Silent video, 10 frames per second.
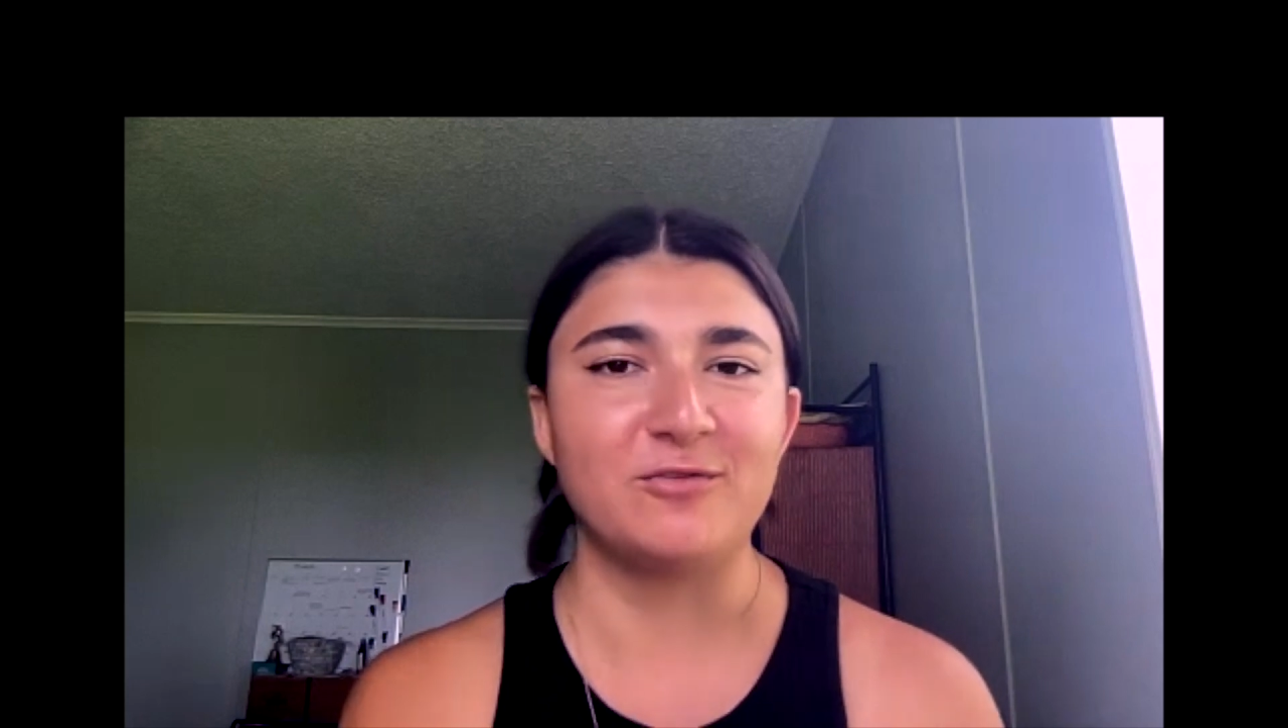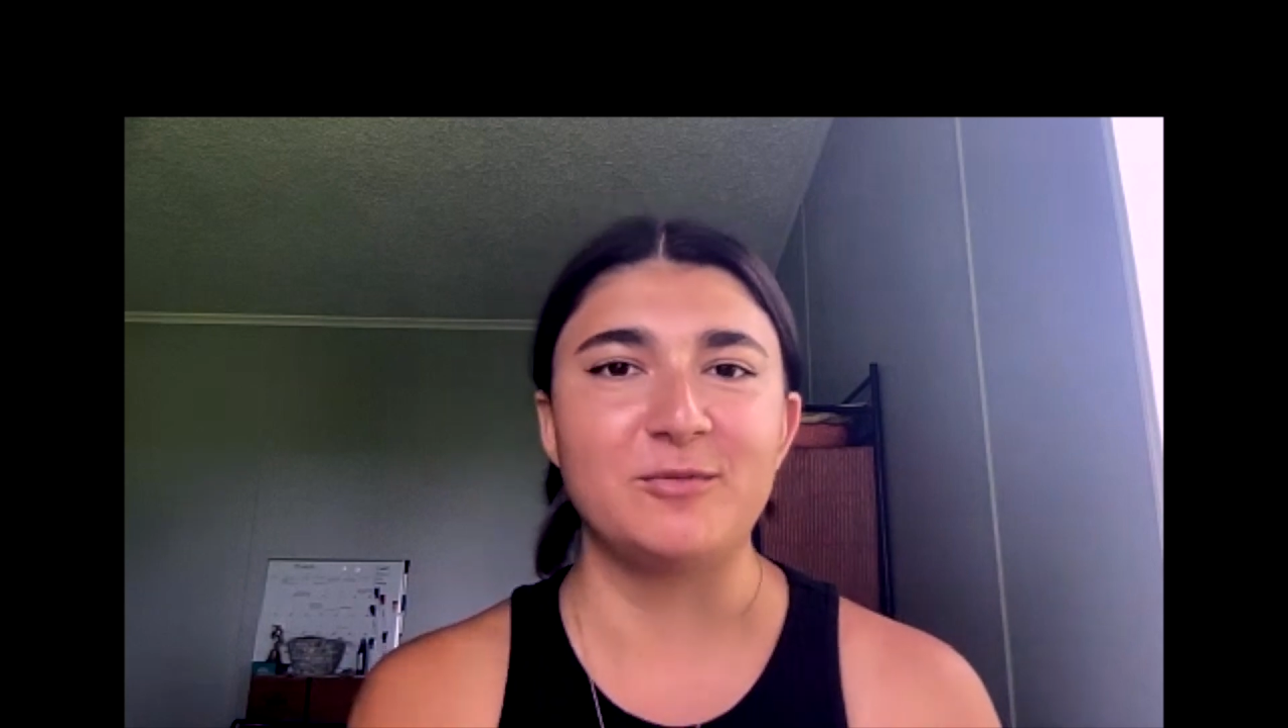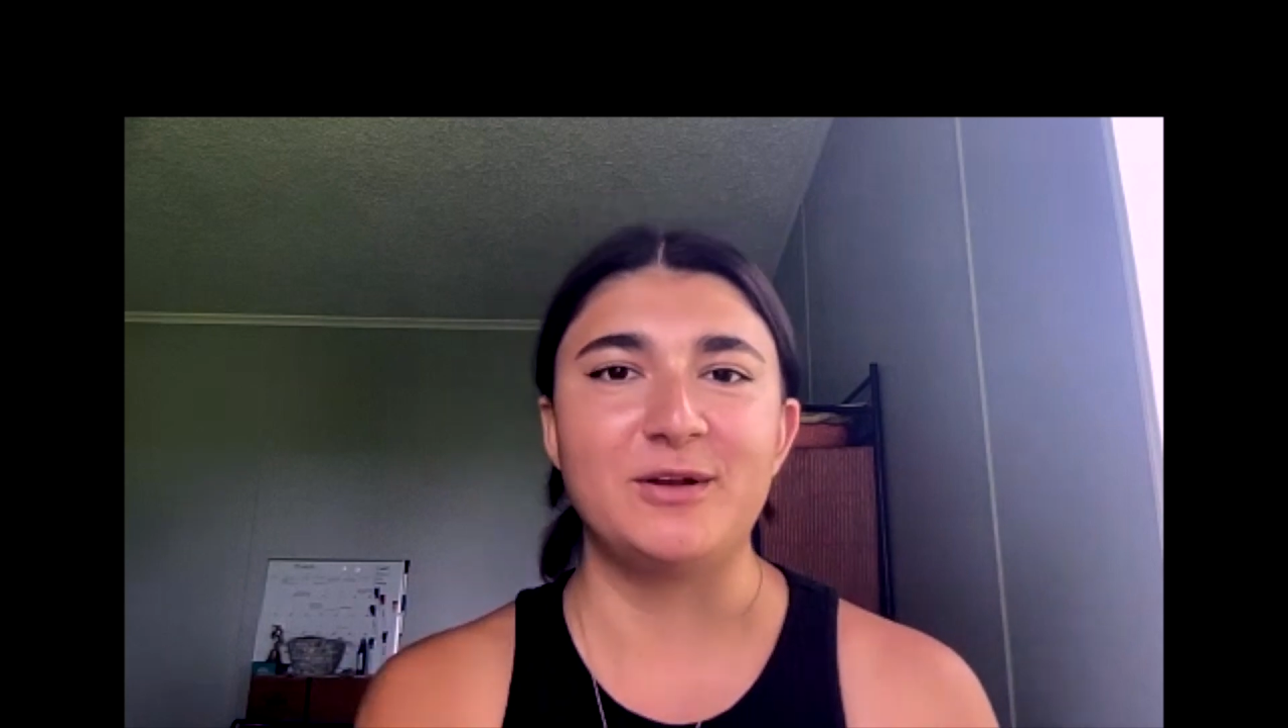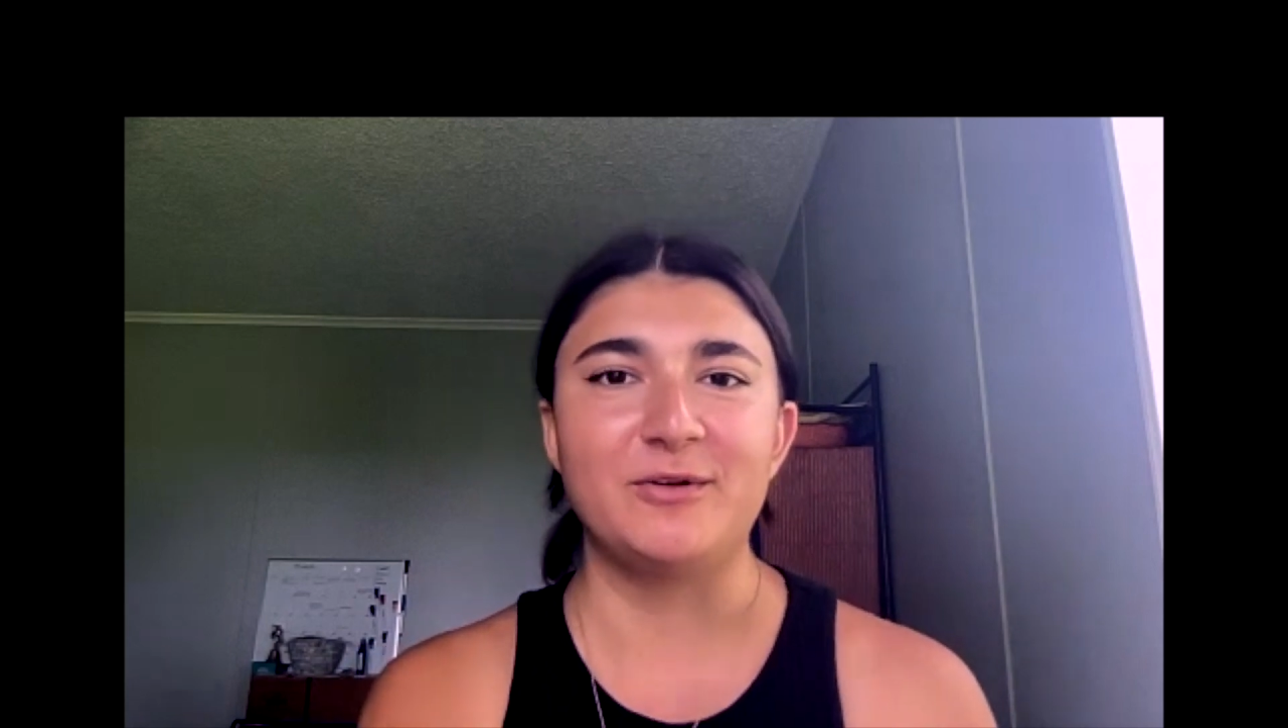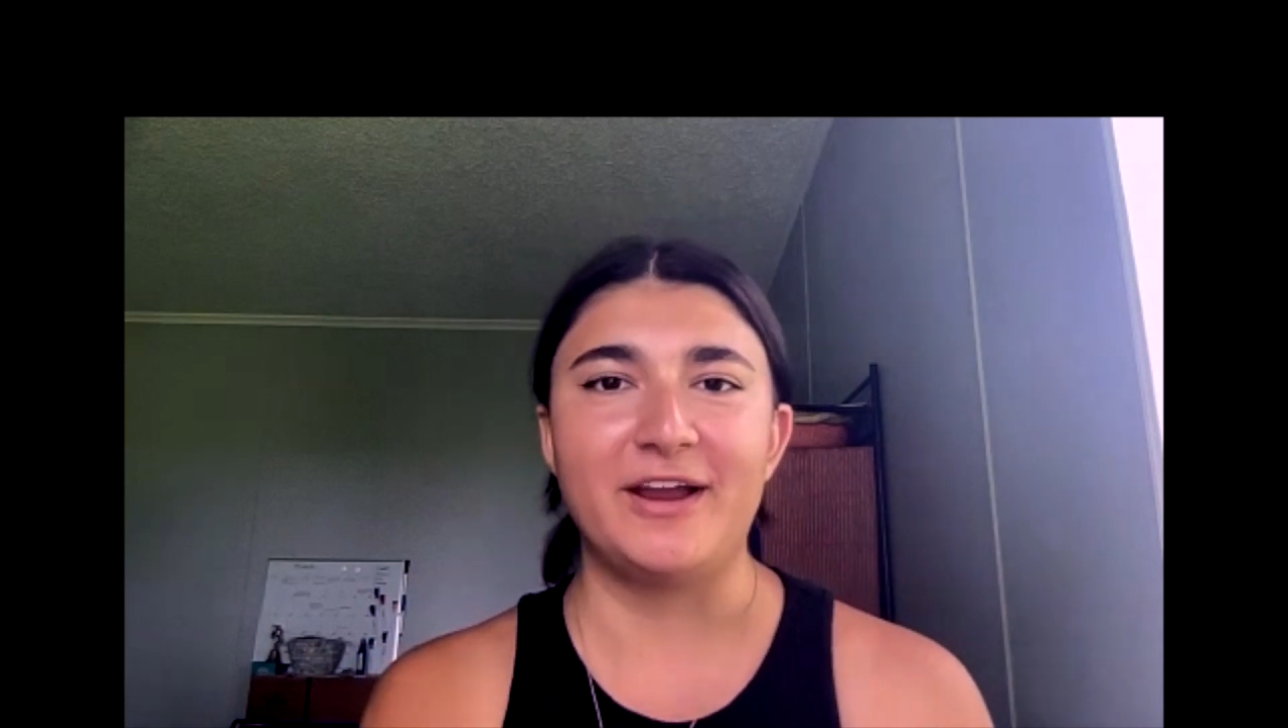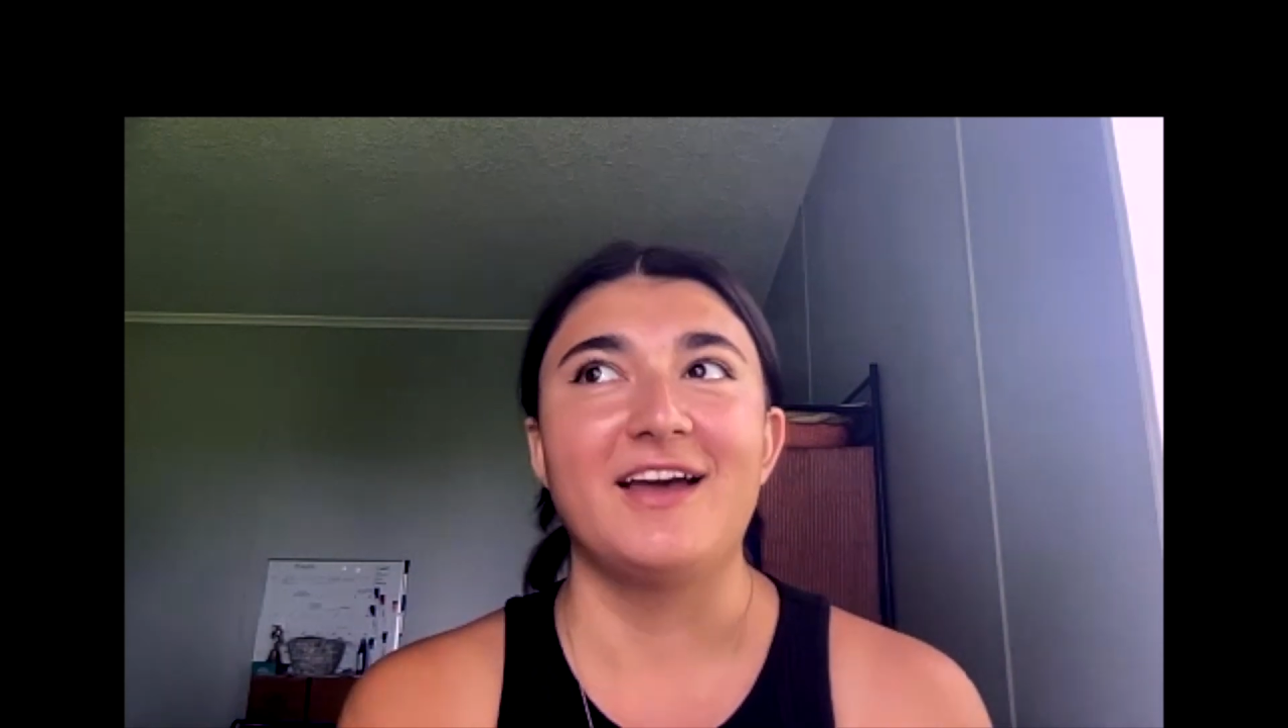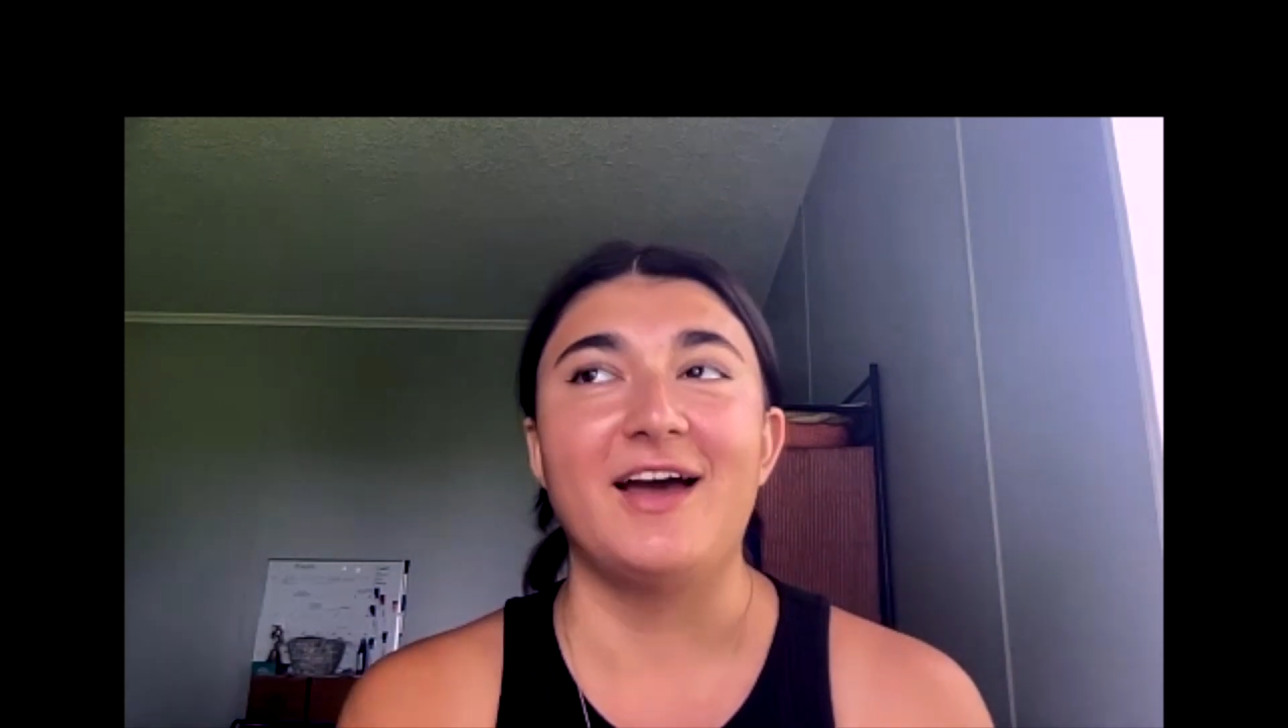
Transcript: for me to write.